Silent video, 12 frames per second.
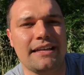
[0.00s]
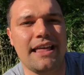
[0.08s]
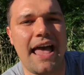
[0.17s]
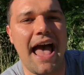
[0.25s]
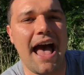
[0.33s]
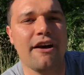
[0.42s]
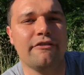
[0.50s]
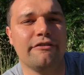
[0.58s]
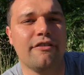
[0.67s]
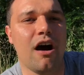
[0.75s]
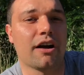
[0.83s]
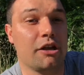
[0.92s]

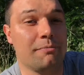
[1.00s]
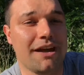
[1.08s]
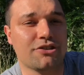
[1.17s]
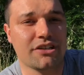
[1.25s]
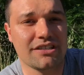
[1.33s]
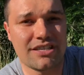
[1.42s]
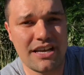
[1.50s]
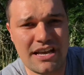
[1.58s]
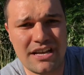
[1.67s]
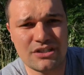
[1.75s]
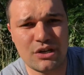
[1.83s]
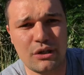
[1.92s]
have occupations.
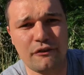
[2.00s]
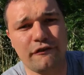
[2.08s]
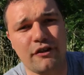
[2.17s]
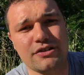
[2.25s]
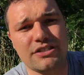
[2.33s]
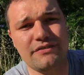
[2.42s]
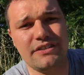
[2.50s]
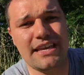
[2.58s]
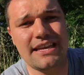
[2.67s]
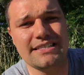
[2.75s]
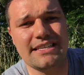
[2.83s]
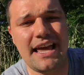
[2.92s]
So the first of
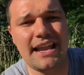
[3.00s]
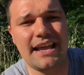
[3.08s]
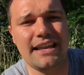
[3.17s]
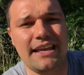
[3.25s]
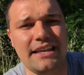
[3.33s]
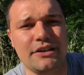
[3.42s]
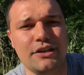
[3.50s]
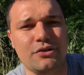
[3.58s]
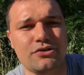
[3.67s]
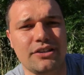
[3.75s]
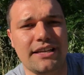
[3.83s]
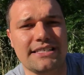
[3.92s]
these, and it
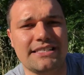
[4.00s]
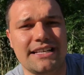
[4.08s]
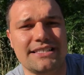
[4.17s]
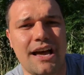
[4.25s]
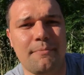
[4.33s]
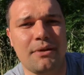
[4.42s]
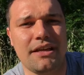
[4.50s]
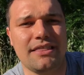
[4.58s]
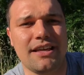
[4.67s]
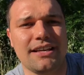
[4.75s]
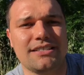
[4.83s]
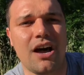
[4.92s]
usually sits up in
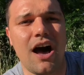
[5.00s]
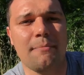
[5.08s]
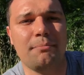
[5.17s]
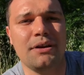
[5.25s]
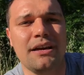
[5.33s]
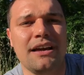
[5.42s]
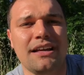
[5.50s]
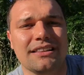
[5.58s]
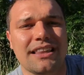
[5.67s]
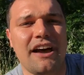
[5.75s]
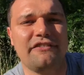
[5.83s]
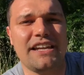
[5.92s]
the top
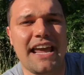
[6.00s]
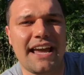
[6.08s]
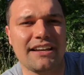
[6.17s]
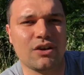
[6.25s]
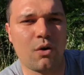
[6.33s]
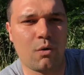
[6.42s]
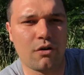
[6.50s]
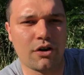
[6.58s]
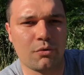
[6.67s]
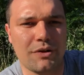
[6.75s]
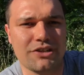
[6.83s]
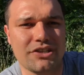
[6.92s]
left-hand
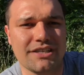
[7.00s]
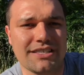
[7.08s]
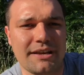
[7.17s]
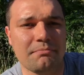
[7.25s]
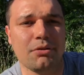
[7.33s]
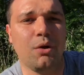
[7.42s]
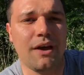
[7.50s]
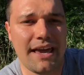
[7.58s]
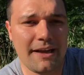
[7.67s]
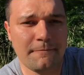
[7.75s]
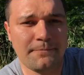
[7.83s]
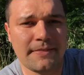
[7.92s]
corner, which is
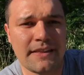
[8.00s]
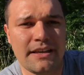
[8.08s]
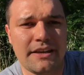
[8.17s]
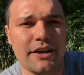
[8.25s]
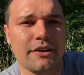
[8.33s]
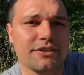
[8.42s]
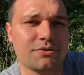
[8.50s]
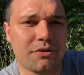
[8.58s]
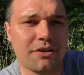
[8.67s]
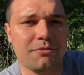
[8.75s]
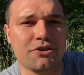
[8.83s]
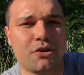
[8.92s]
employee. This is
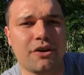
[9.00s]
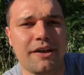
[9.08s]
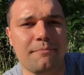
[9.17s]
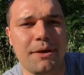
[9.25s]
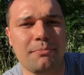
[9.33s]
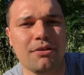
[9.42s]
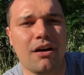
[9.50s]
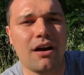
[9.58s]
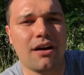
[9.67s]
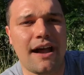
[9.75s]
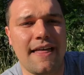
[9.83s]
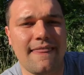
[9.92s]
where the majority of people
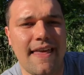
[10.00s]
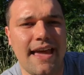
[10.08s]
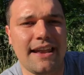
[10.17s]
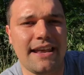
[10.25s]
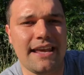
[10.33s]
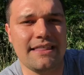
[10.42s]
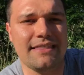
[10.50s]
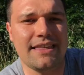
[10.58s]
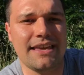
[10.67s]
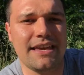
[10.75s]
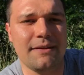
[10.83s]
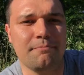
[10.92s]
are. And then in
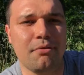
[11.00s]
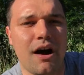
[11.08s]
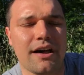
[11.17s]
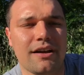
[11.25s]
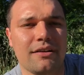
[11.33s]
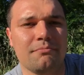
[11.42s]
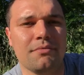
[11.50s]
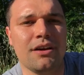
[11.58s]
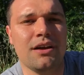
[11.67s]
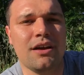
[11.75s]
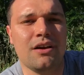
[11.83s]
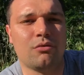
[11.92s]
the bottom
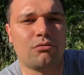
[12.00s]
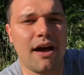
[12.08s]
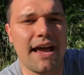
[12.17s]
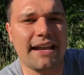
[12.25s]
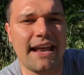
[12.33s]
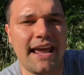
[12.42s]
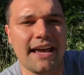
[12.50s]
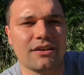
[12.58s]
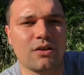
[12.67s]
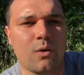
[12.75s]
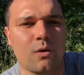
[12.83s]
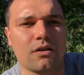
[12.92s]

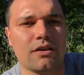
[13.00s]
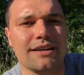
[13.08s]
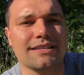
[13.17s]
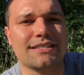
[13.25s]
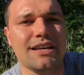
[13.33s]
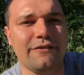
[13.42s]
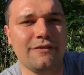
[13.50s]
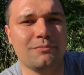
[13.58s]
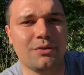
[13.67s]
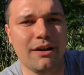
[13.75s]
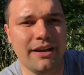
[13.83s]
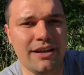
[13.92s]
right-hand corner is
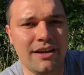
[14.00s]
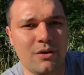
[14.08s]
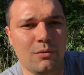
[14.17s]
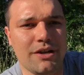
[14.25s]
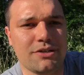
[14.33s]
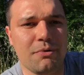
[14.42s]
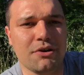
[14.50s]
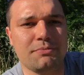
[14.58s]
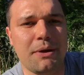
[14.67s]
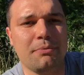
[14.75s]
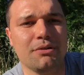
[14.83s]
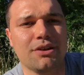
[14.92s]
self-employed, which most
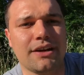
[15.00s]
people